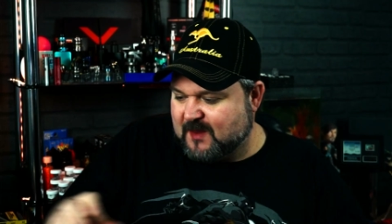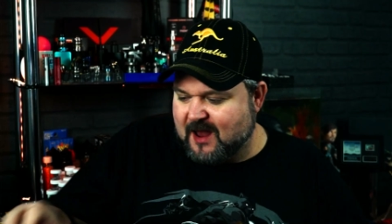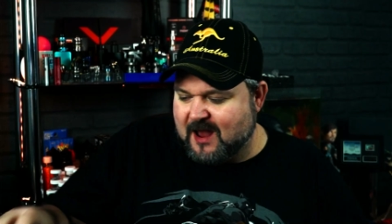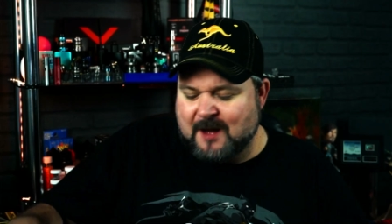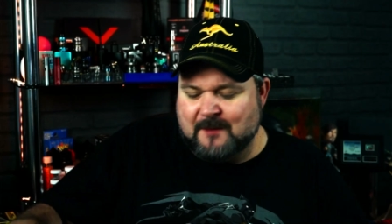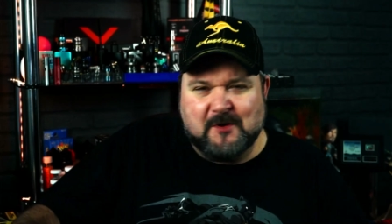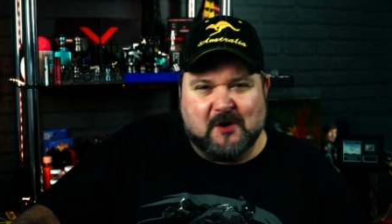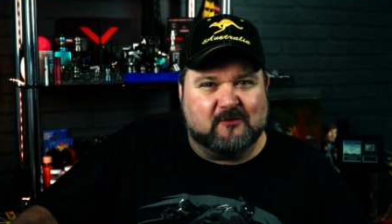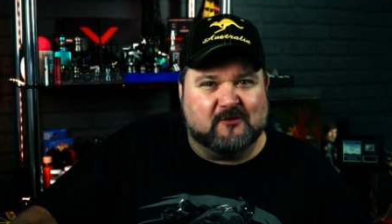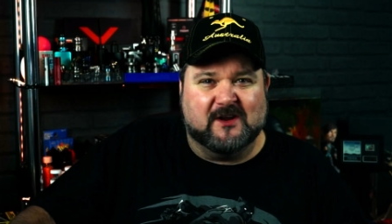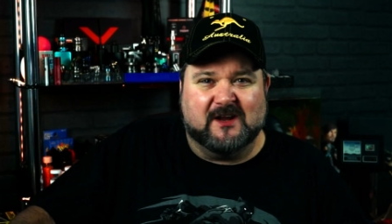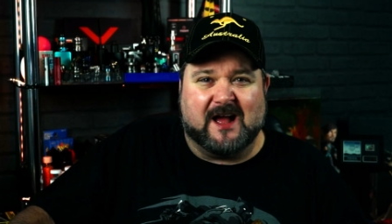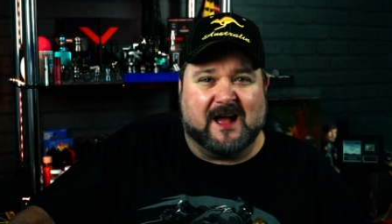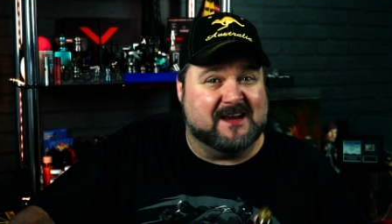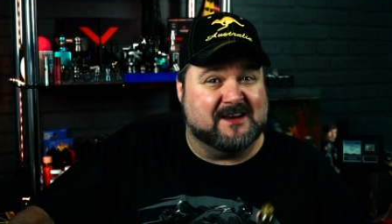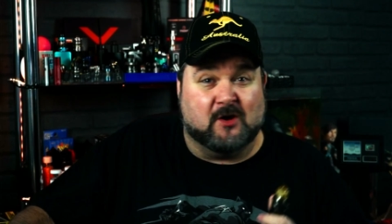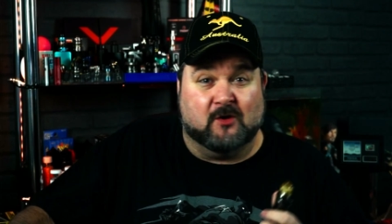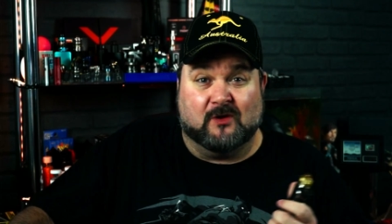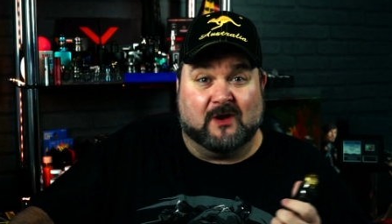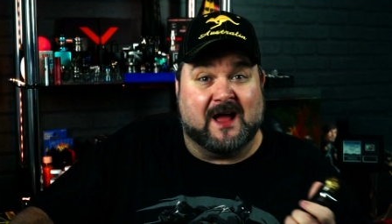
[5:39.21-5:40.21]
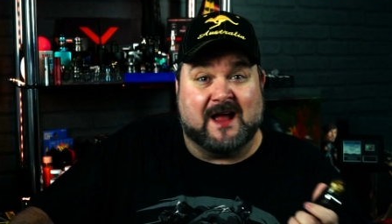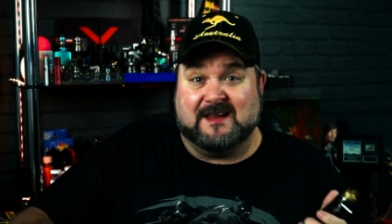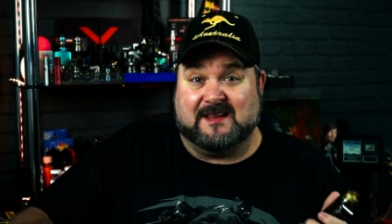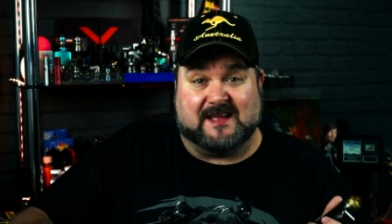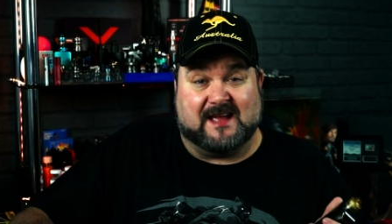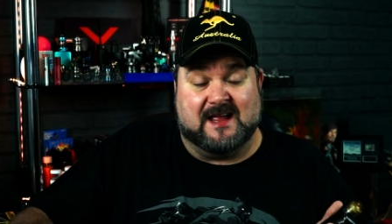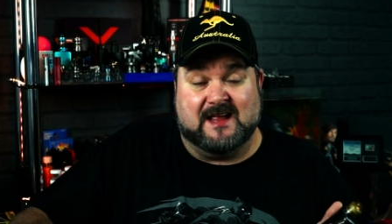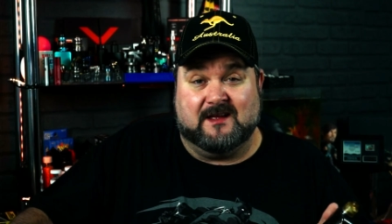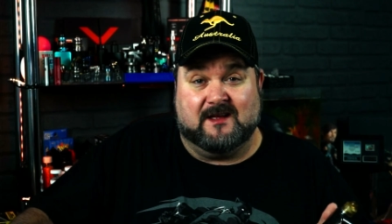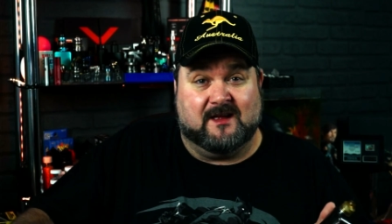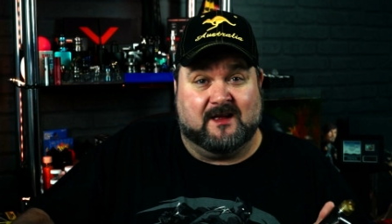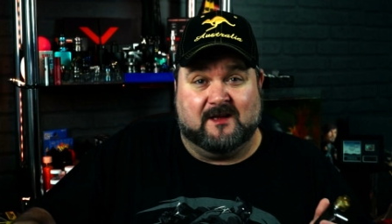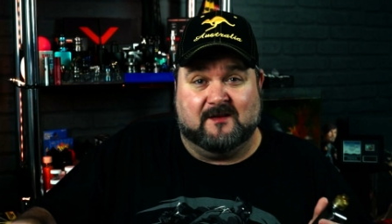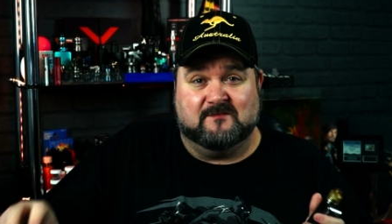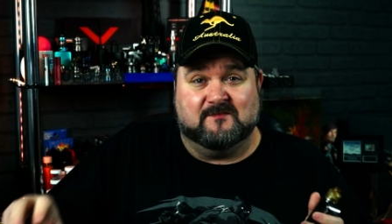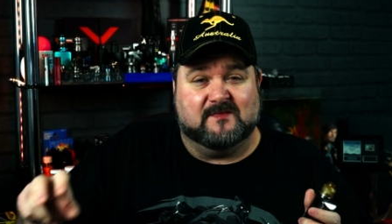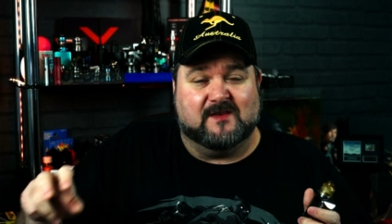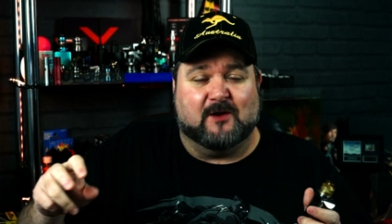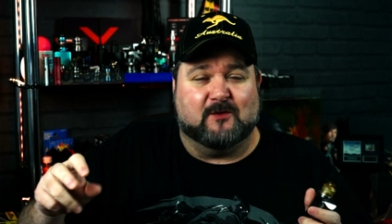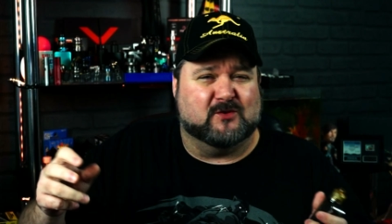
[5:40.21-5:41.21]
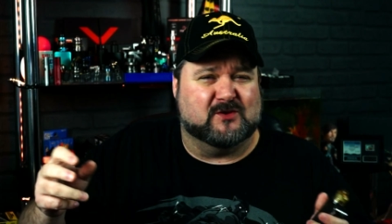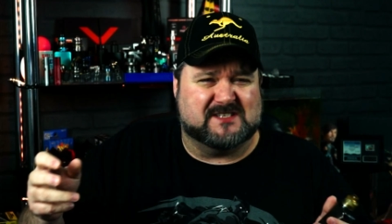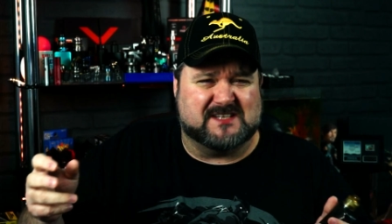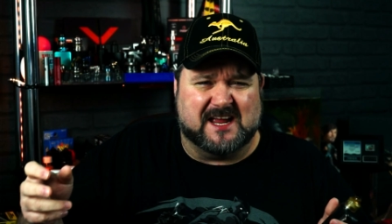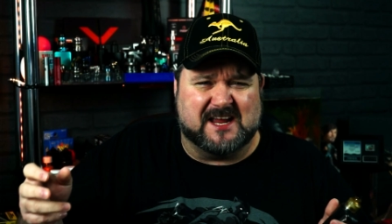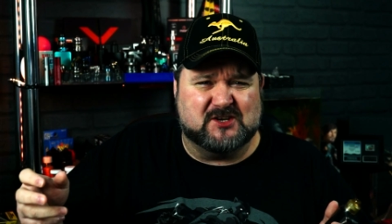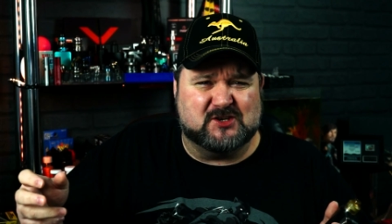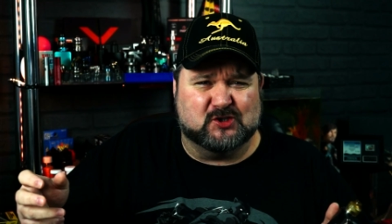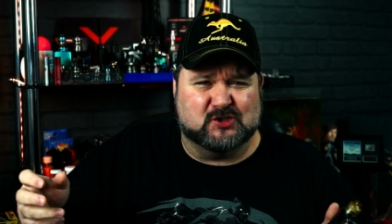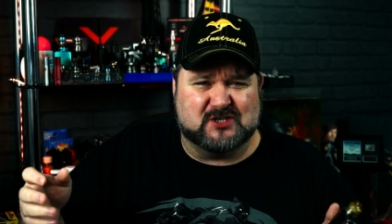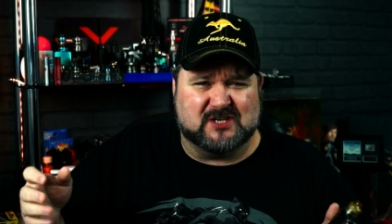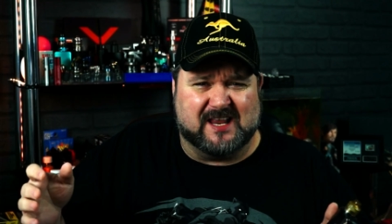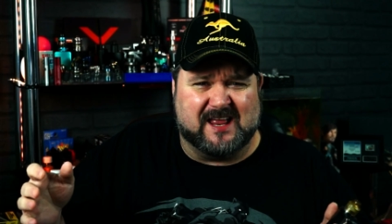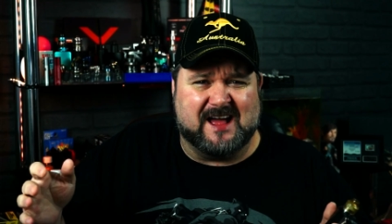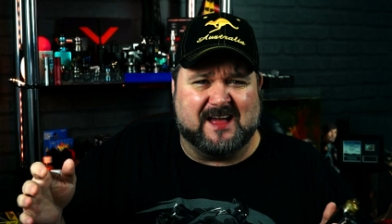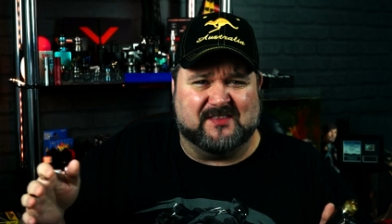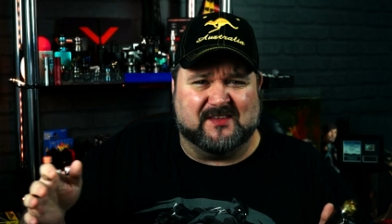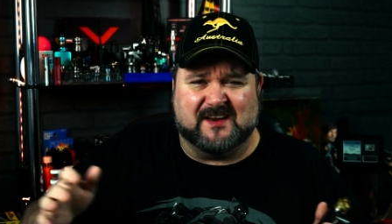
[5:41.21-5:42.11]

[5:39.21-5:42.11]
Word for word: I'm not. really. I don't like. Um, I was say Angel Delight.